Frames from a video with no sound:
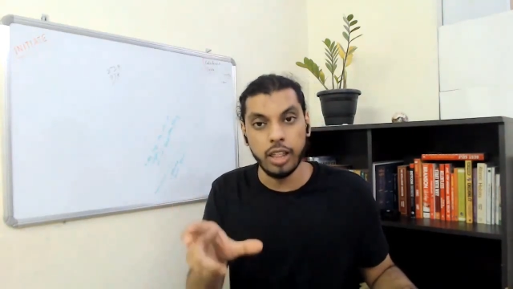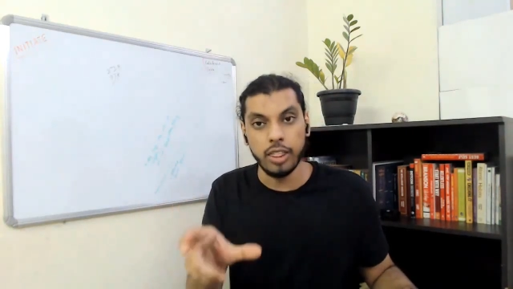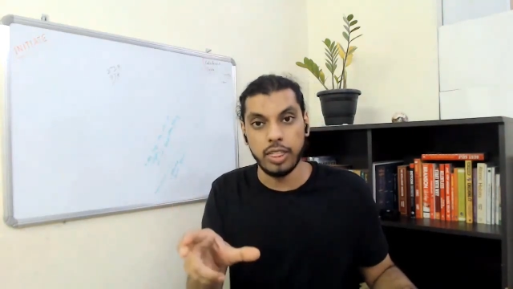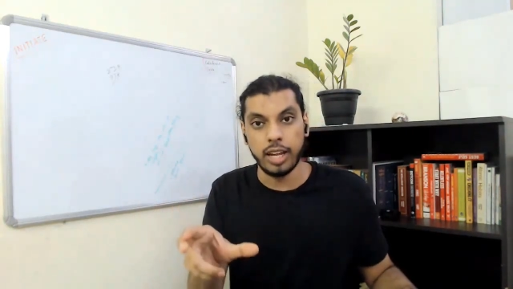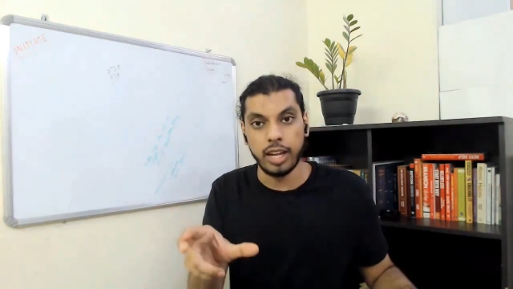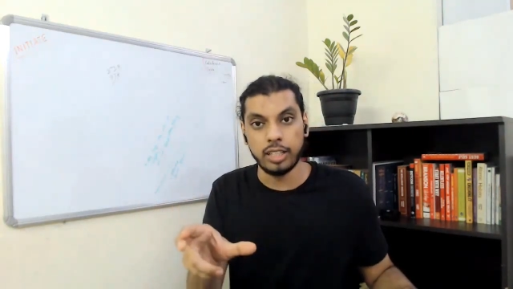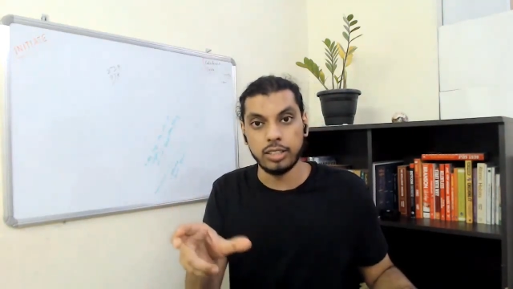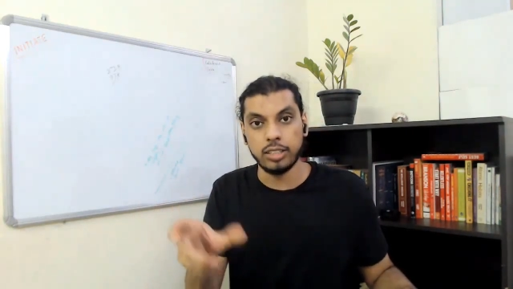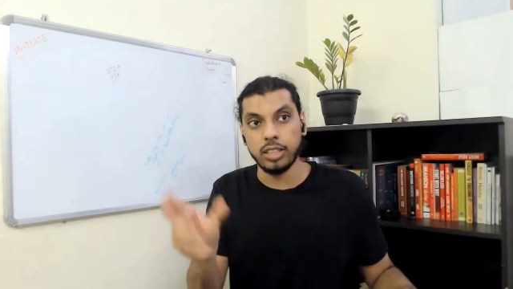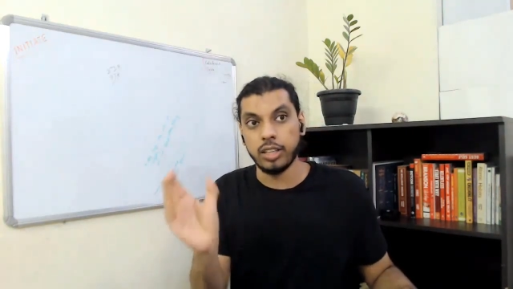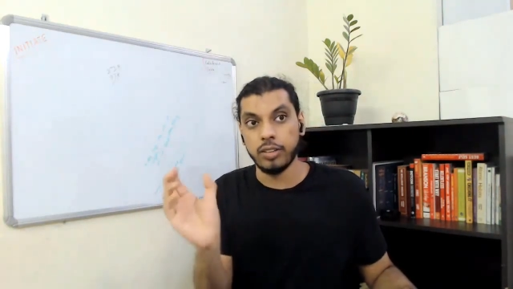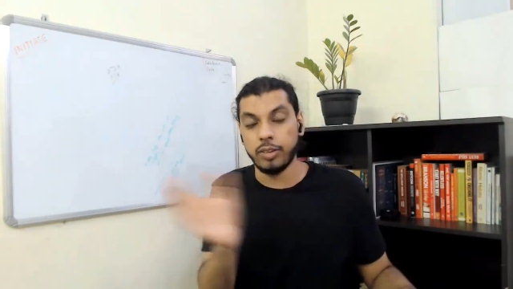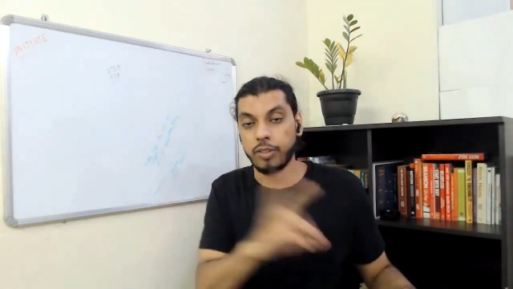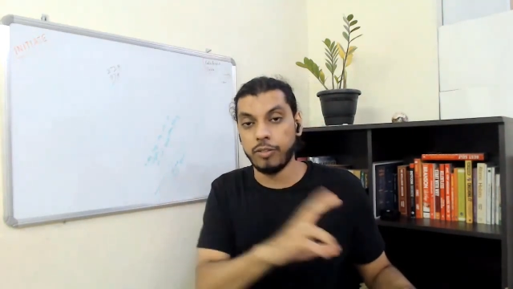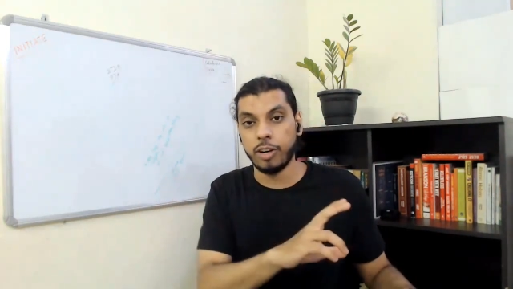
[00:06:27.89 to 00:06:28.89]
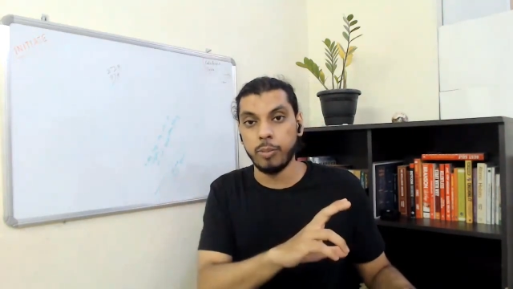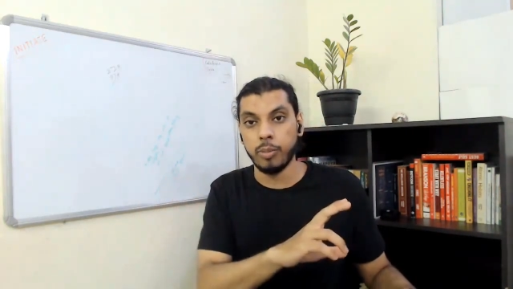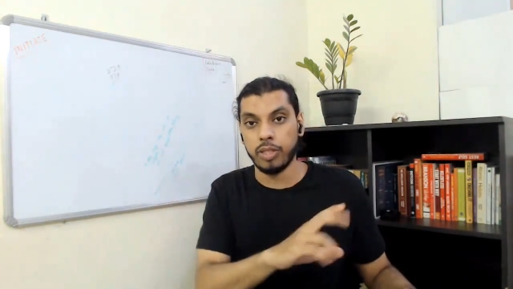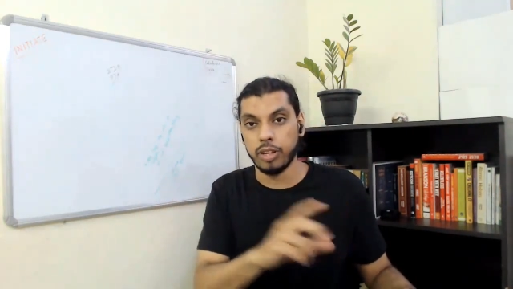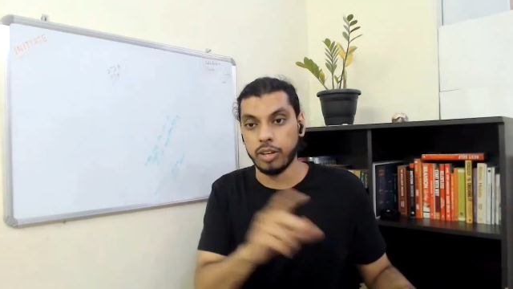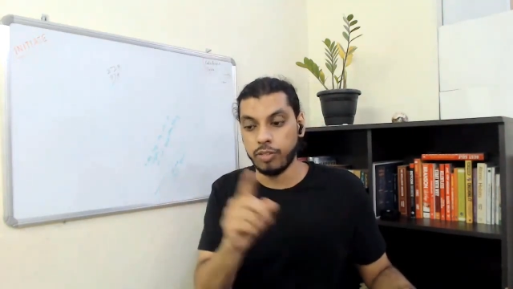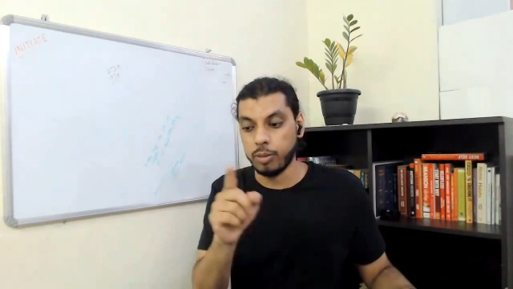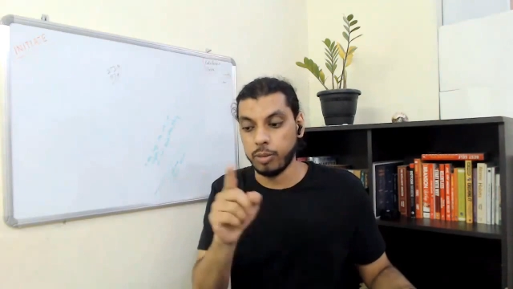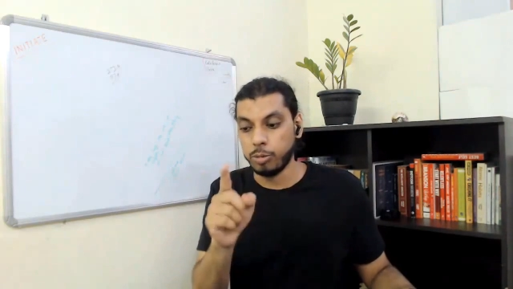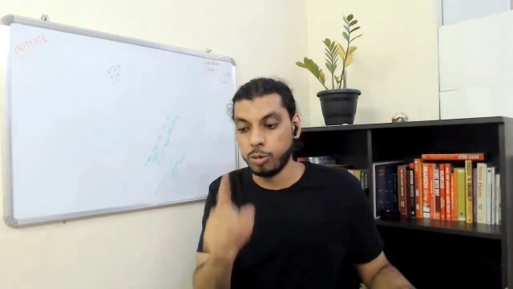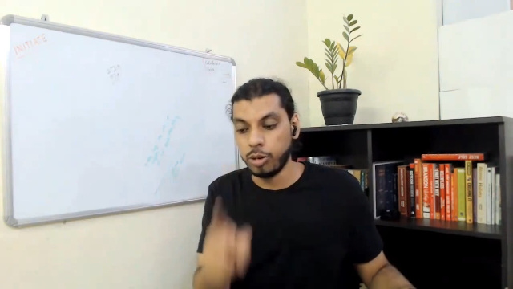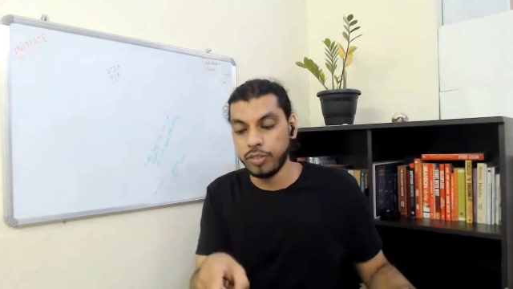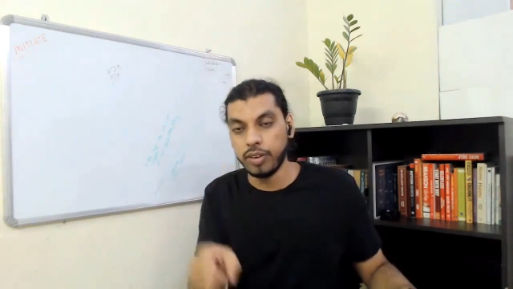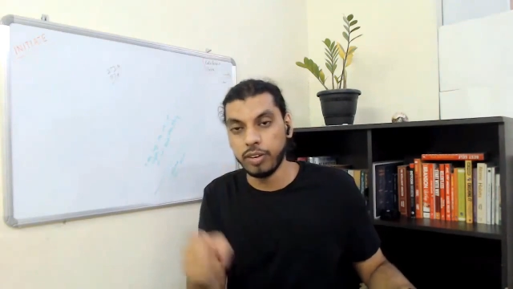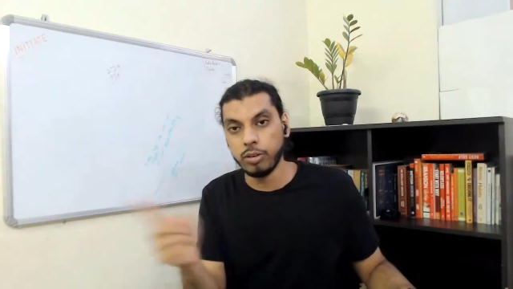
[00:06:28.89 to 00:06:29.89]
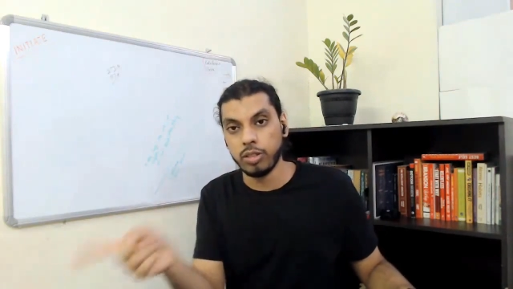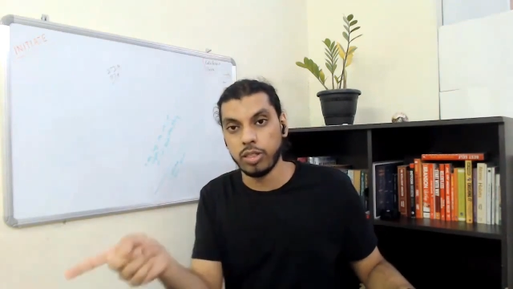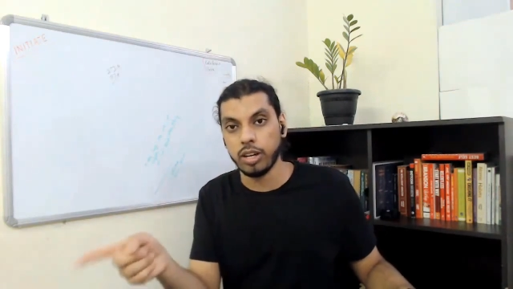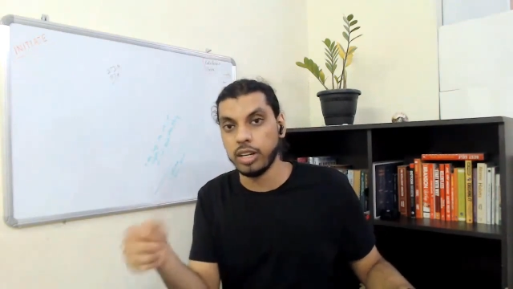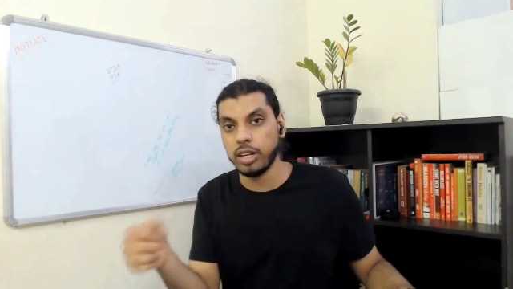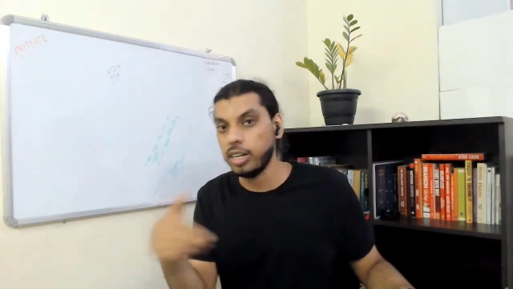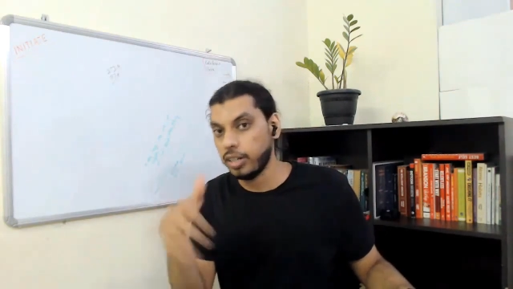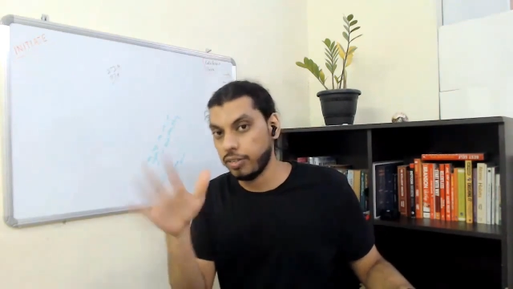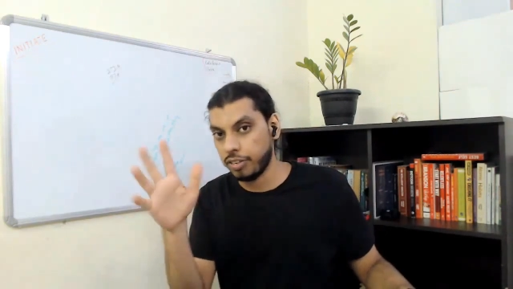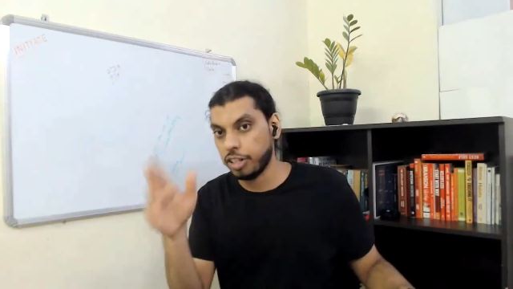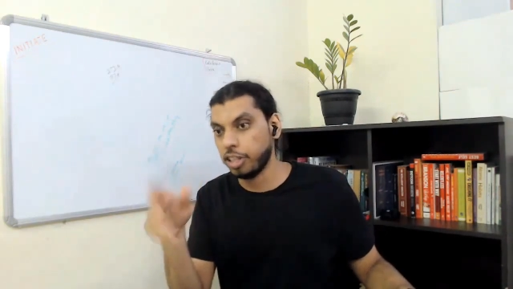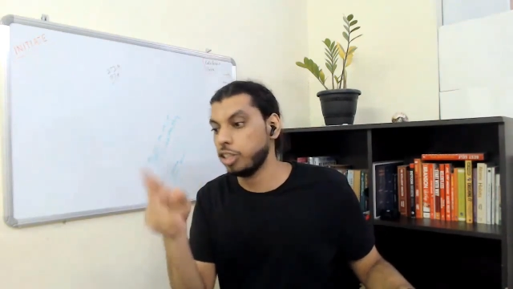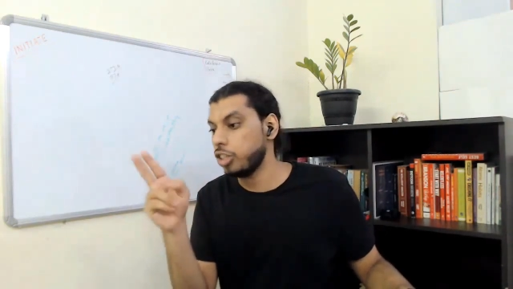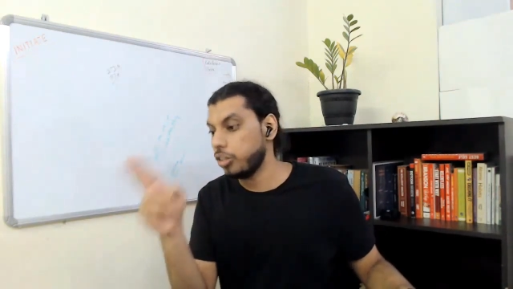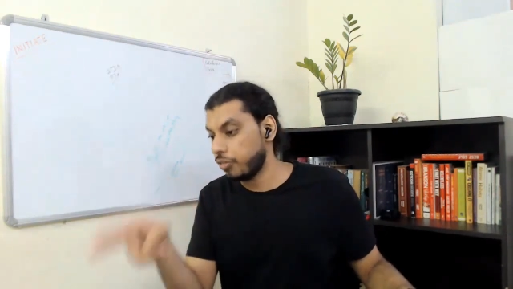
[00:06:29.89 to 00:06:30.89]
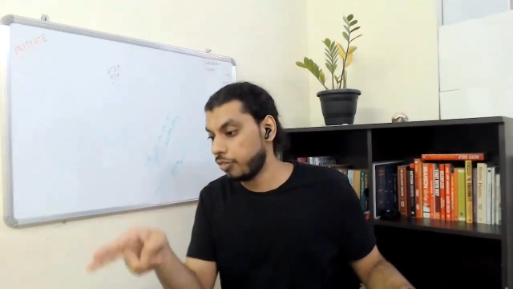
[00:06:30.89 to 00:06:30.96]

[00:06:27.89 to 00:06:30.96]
that's the different method. From 25 to 30, different age.